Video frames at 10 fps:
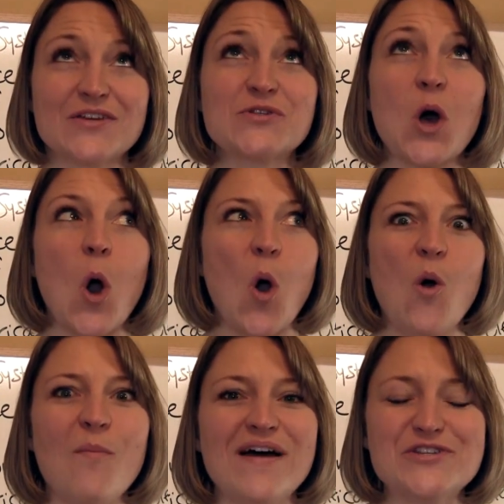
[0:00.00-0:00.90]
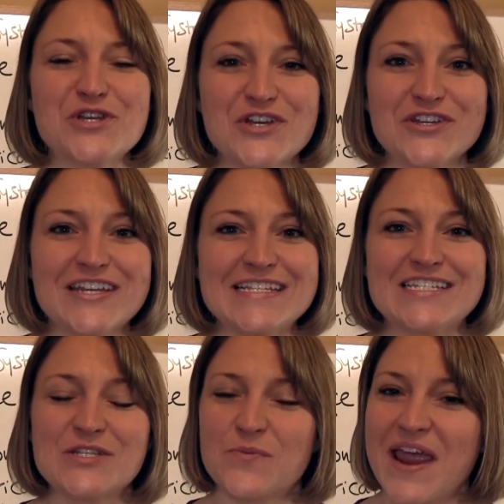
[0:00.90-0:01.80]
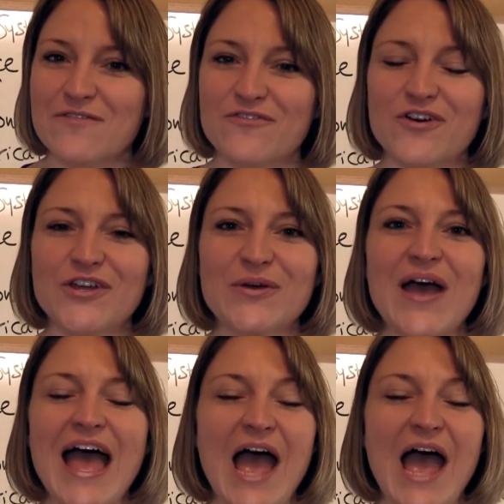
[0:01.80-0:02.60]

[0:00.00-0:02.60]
there's a whole bunch of goodness just waiting for you